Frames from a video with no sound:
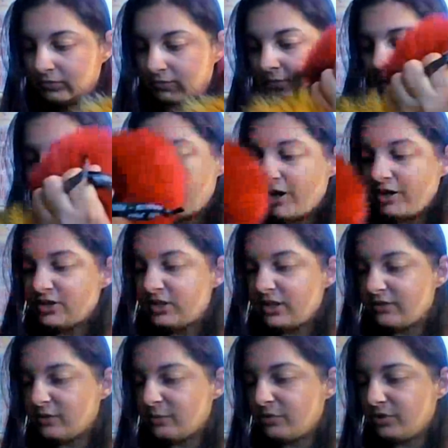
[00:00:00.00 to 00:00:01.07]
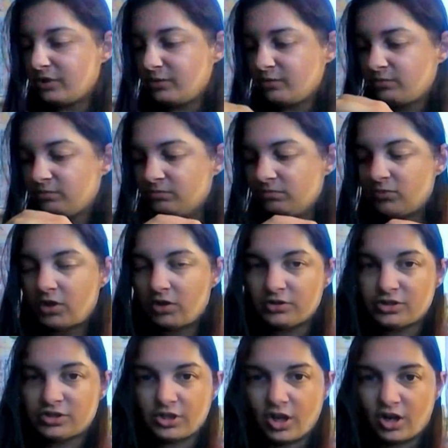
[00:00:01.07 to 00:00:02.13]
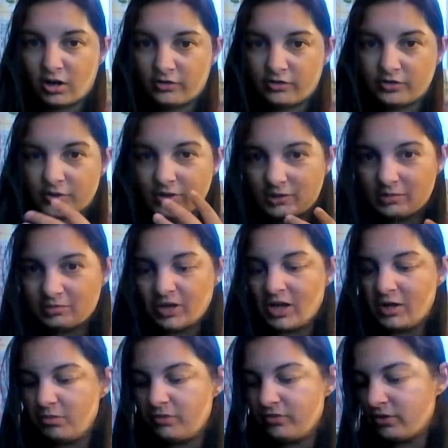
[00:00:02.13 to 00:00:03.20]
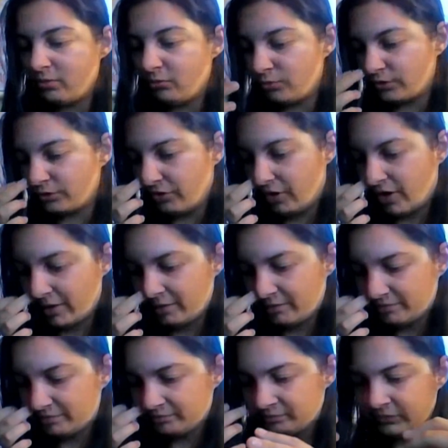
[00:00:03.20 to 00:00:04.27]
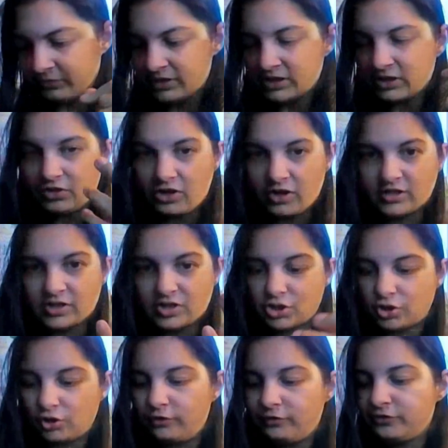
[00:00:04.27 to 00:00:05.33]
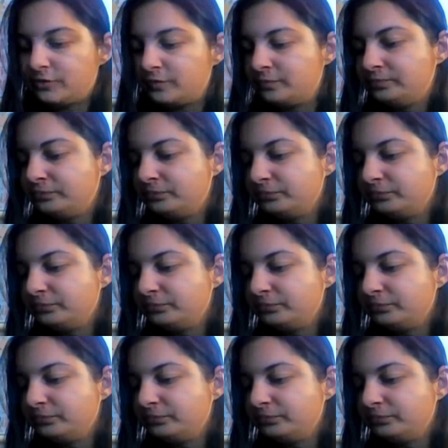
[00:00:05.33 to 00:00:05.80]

I might just have to put them on a scarf so I can play with them all the time. So nice and soft.